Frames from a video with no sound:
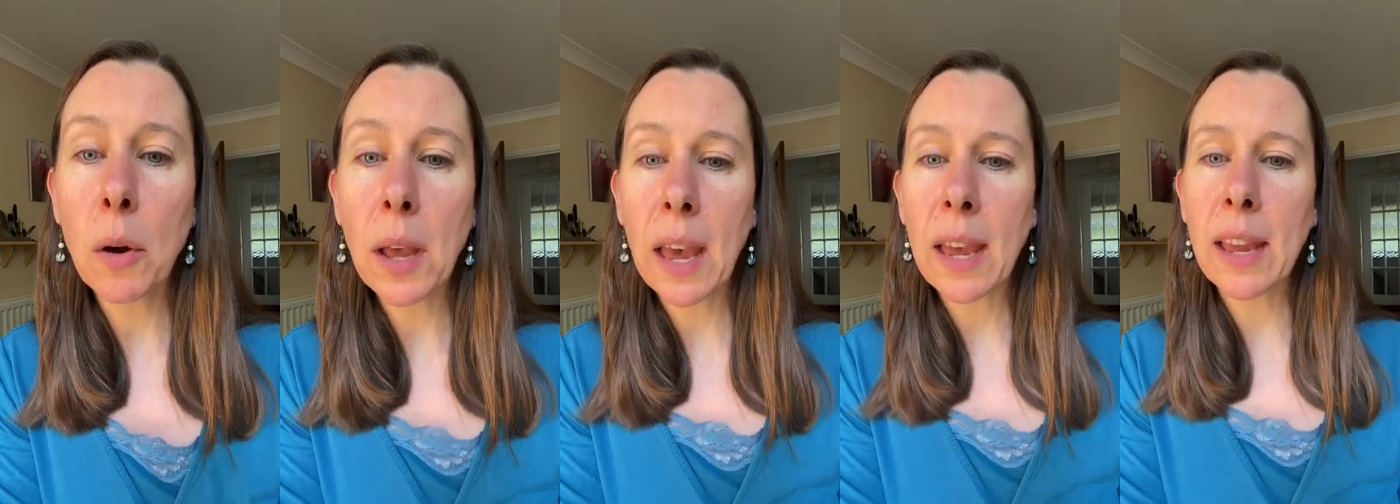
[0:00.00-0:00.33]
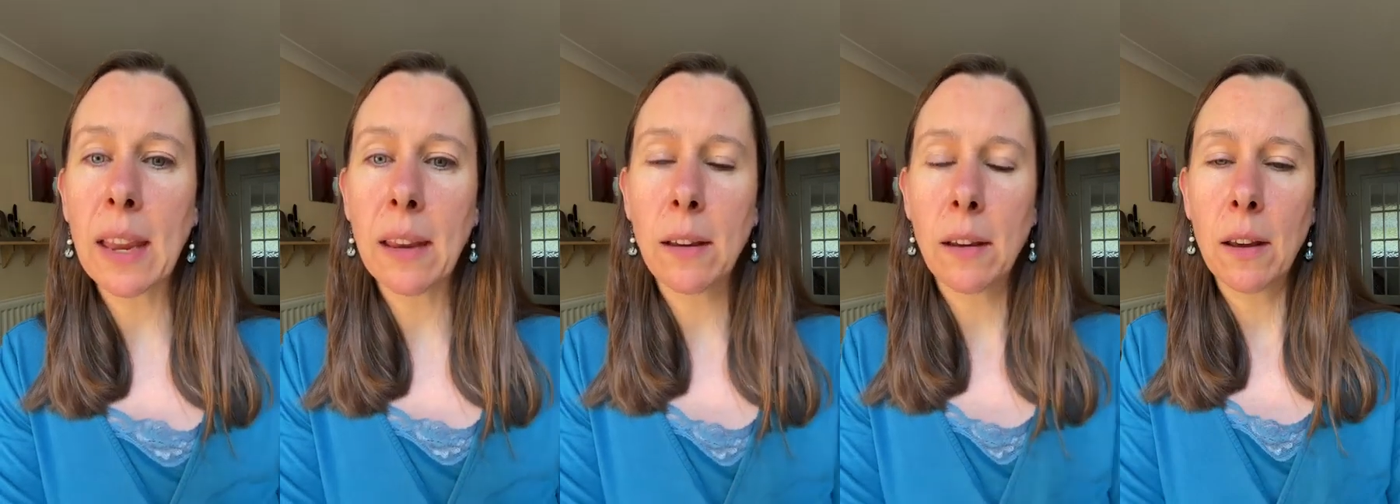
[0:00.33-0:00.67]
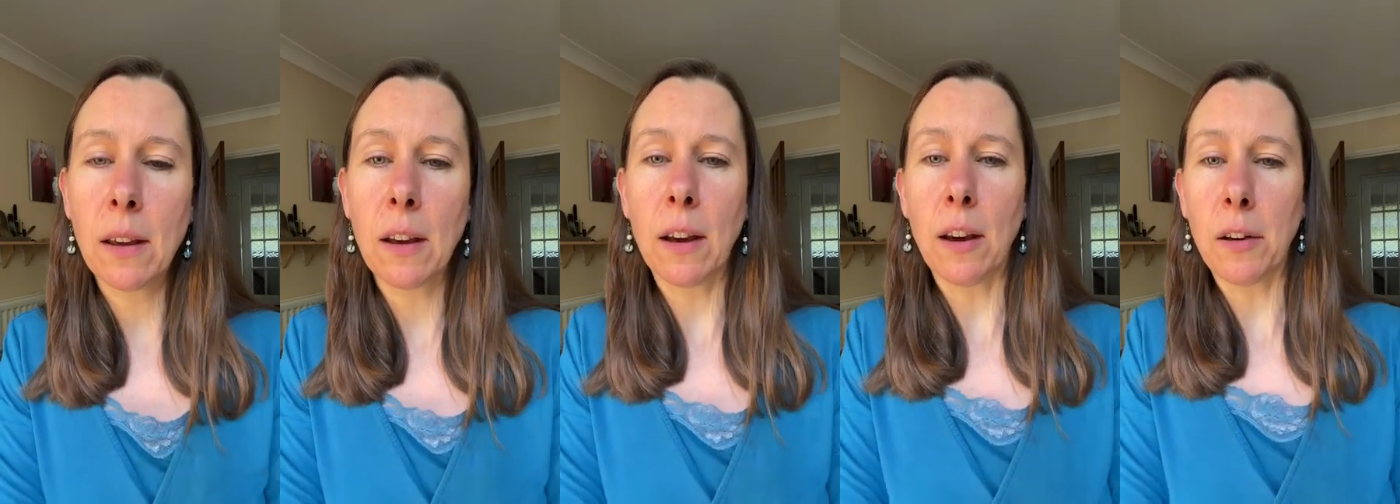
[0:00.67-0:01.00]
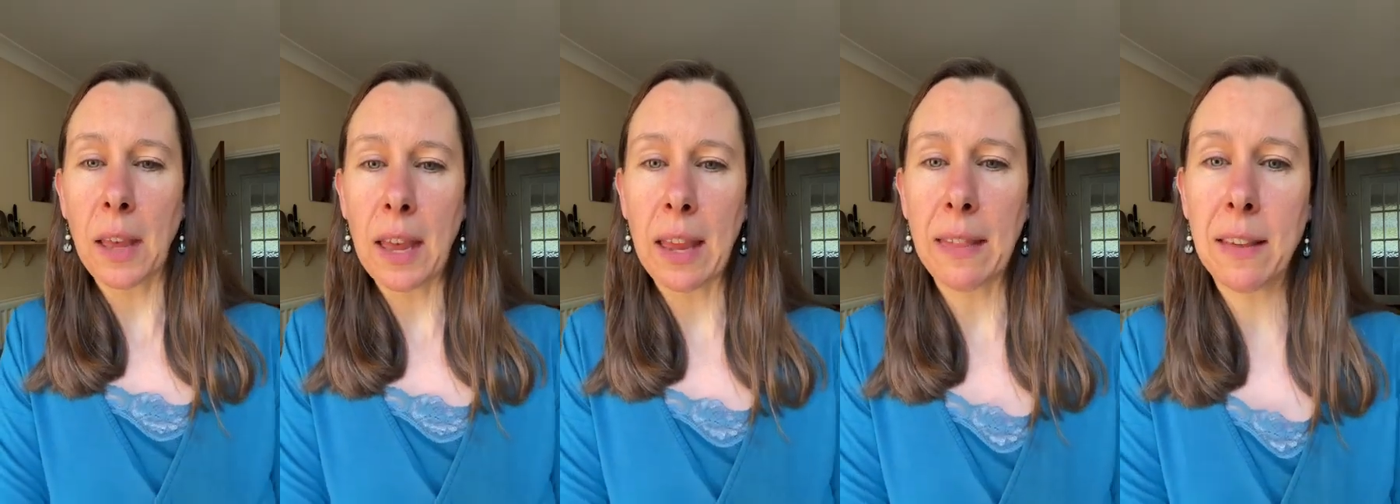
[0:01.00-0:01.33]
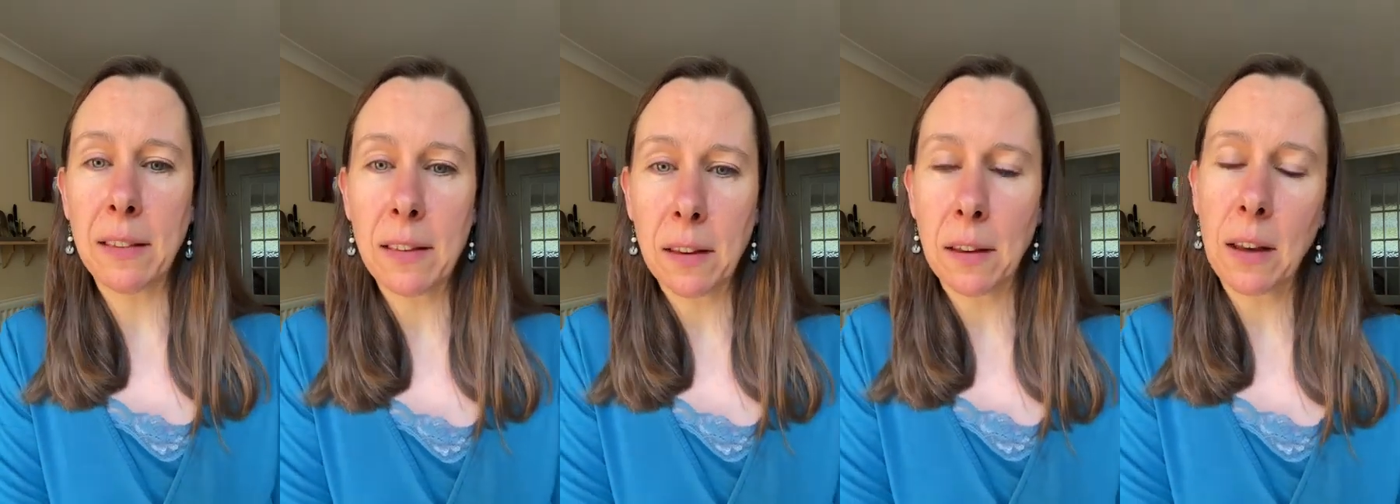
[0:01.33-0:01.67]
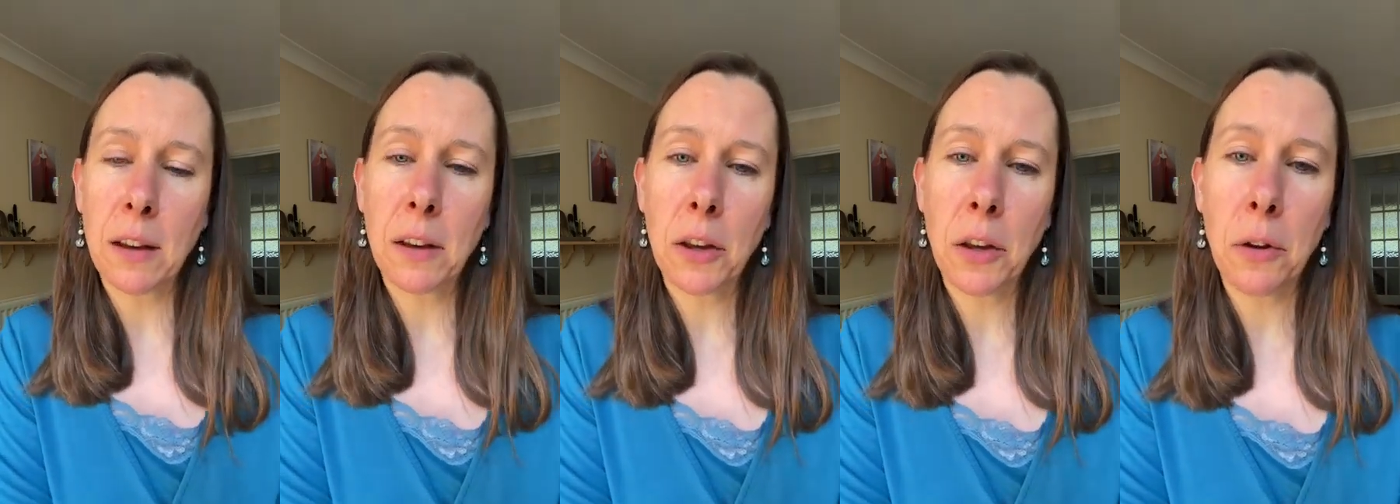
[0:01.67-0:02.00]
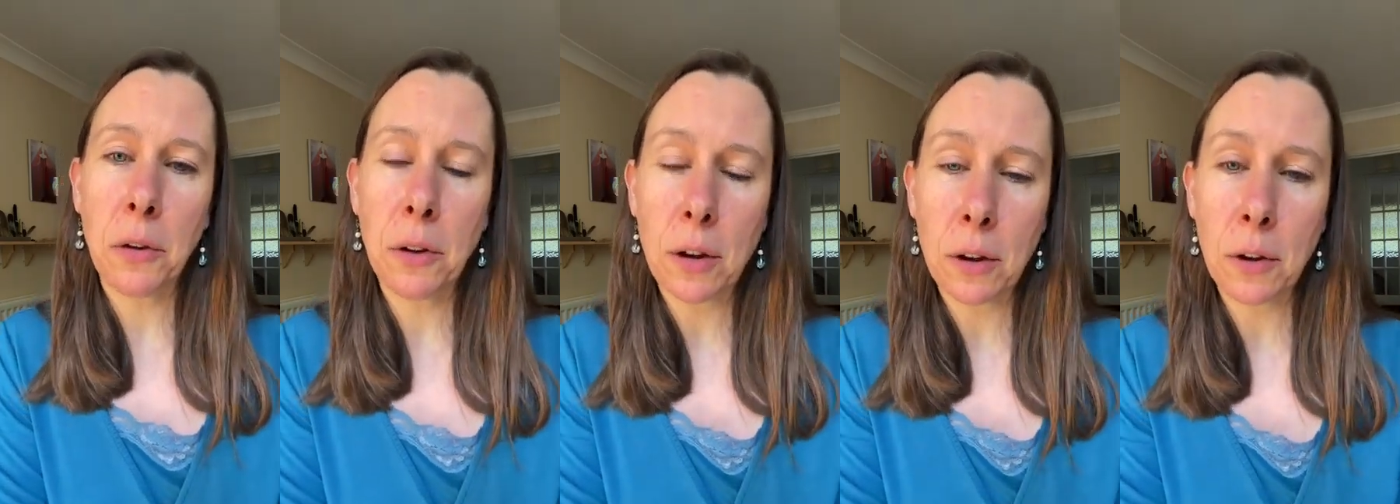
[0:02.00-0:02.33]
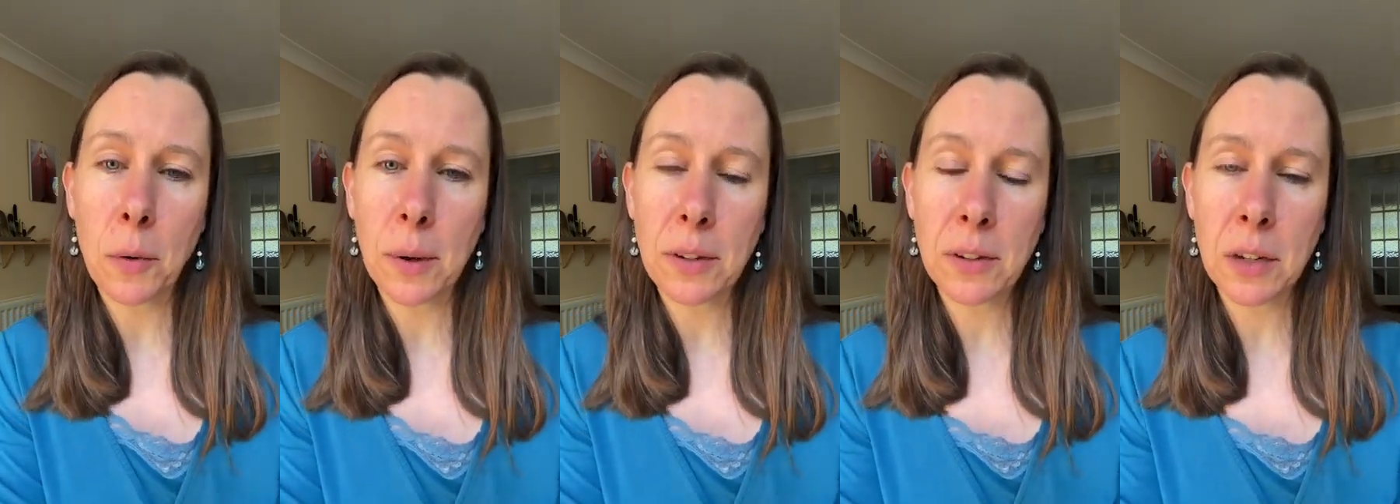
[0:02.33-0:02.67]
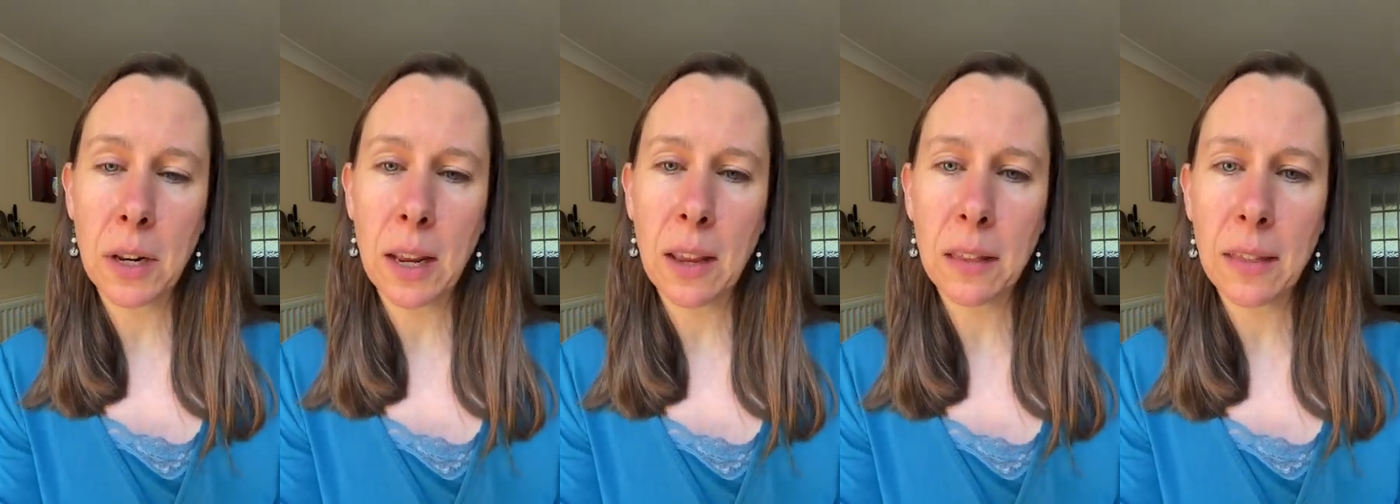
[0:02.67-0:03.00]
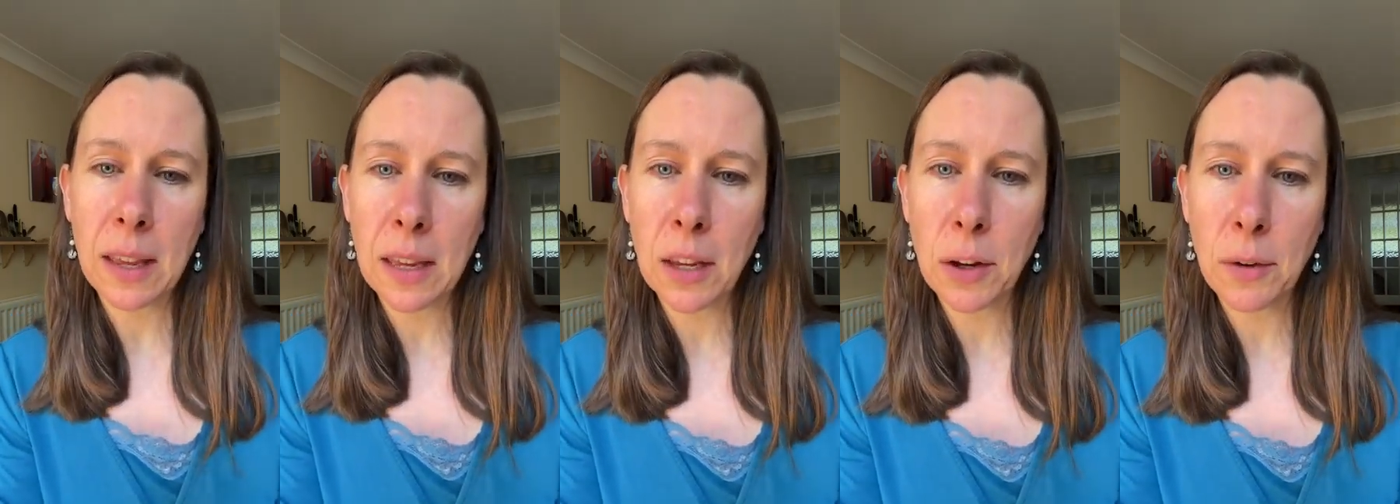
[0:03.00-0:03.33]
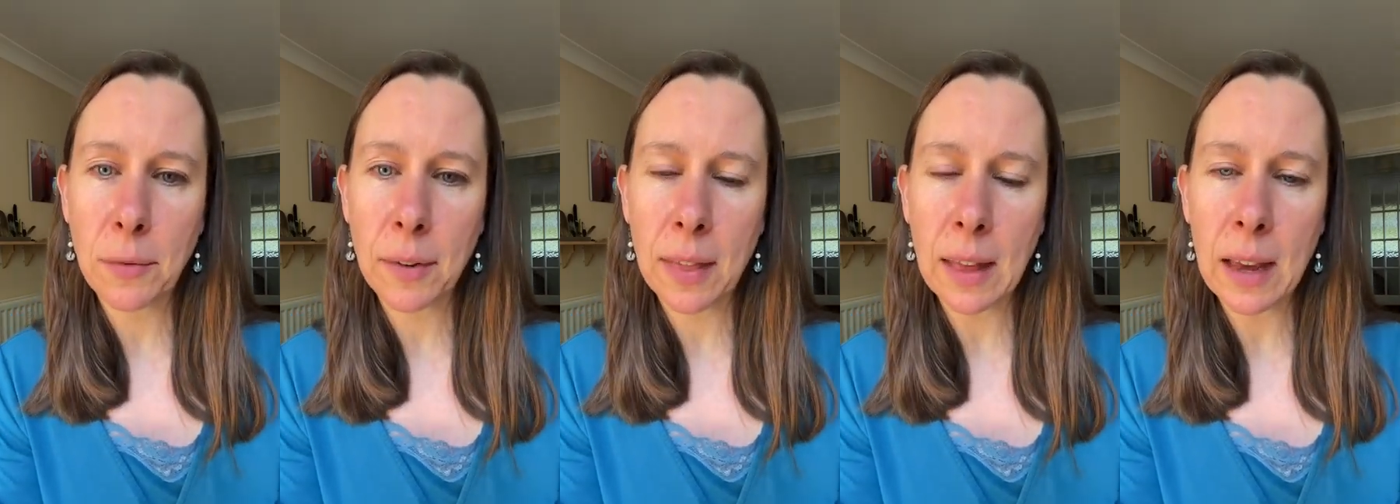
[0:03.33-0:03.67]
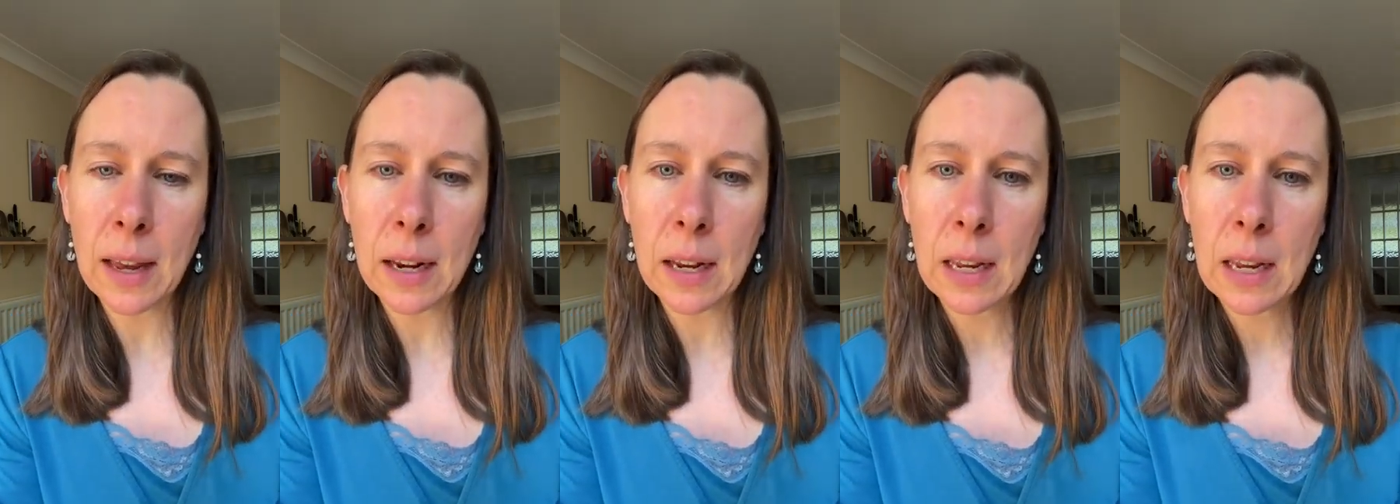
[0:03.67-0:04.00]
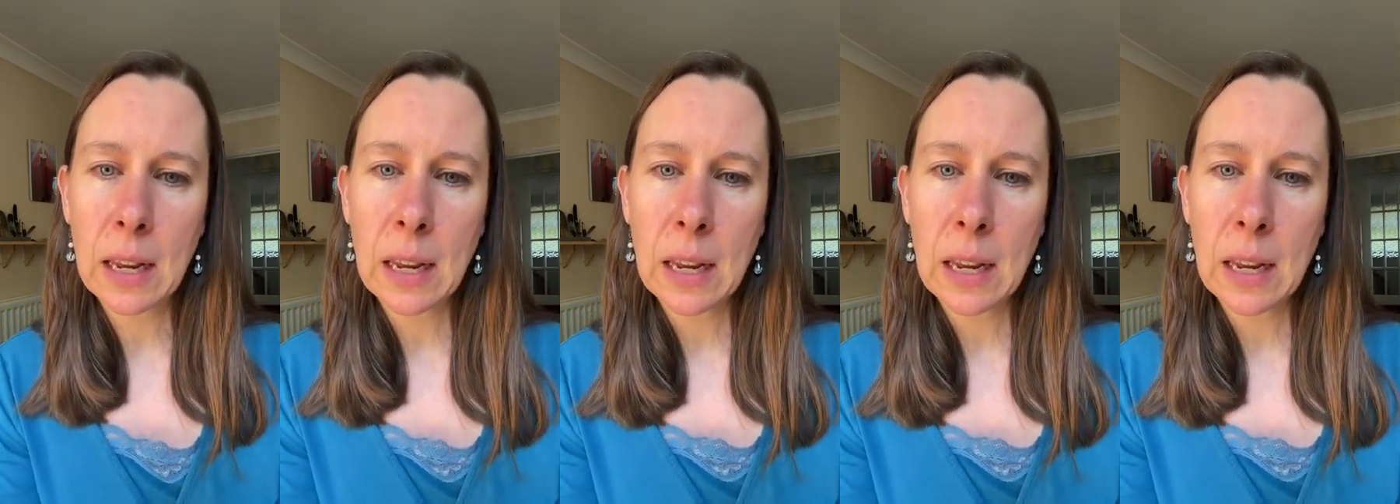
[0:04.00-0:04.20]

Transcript: Okay, there's a question here. Thank you for that.